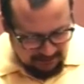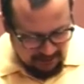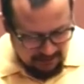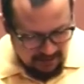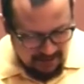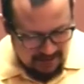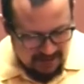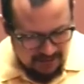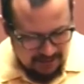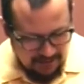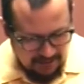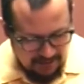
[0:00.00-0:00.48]

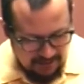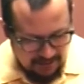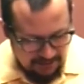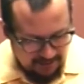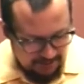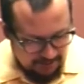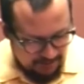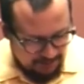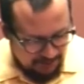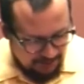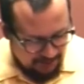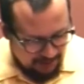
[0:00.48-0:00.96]
As part of
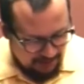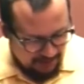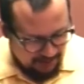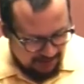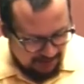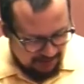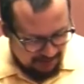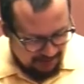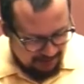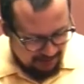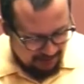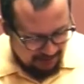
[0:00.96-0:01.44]
the
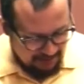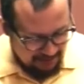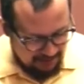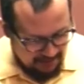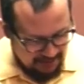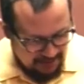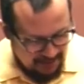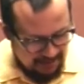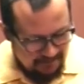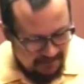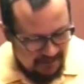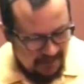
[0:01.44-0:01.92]
permit, they would
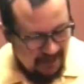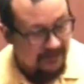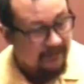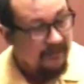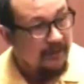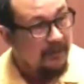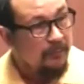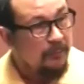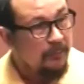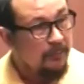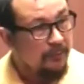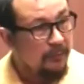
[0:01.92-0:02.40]
have to get
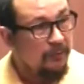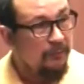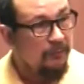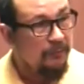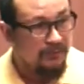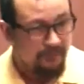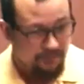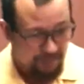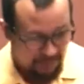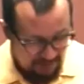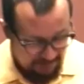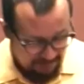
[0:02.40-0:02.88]
the
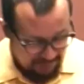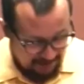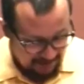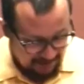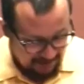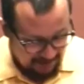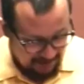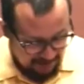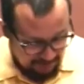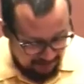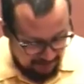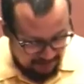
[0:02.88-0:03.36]
approval from the
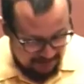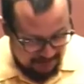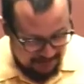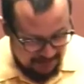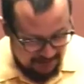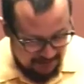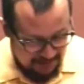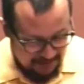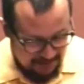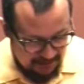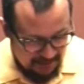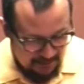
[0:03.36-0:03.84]
neighbors,
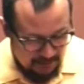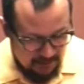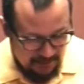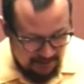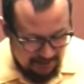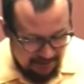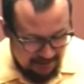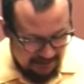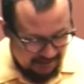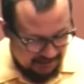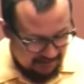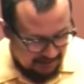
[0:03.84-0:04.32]
and we
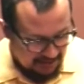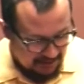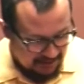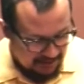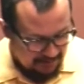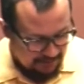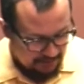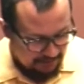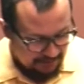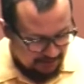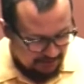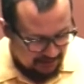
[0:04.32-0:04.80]
could discuss
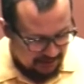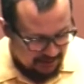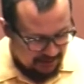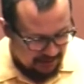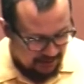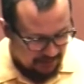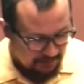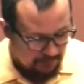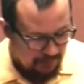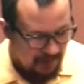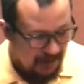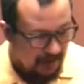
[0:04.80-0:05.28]

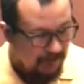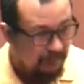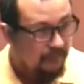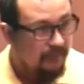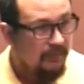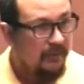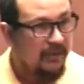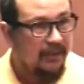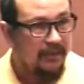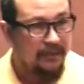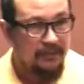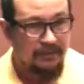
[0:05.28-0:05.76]
potential
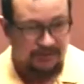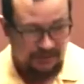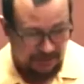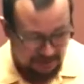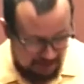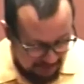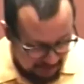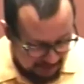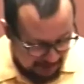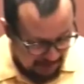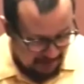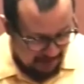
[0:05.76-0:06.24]
buffering or
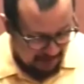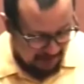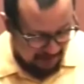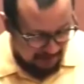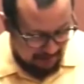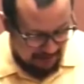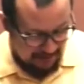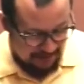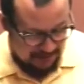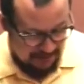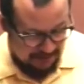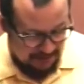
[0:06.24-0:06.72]
screening
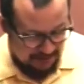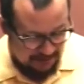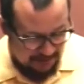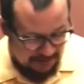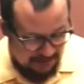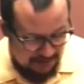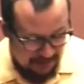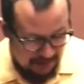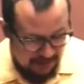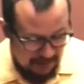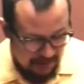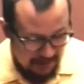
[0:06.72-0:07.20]
measures
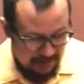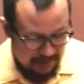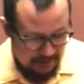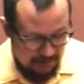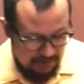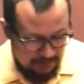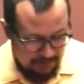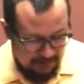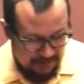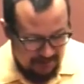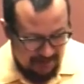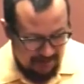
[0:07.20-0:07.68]
to
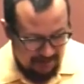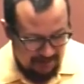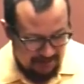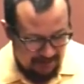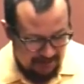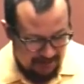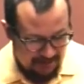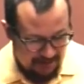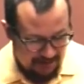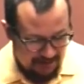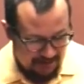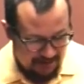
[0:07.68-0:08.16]
protect
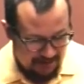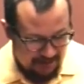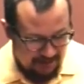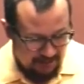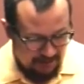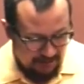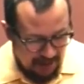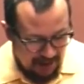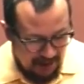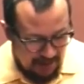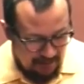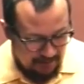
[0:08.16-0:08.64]
adjacent
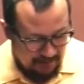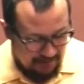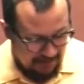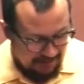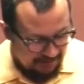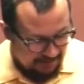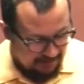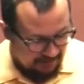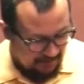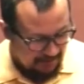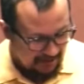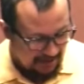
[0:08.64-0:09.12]

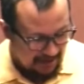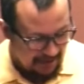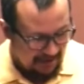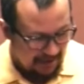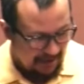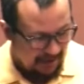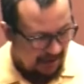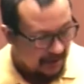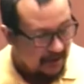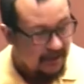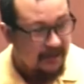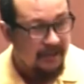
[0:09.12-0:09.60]
properties from that
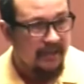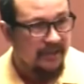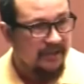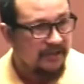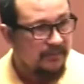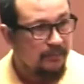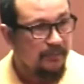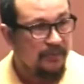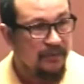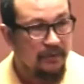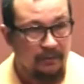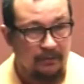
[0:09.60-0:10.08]
hideous
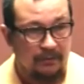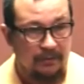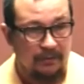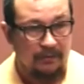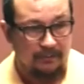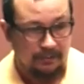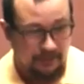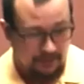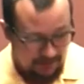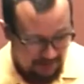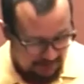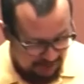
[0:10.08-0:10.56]
blue and
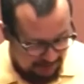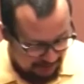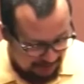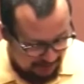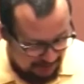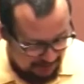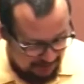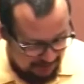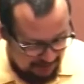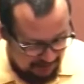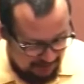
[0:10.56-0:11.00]
orange.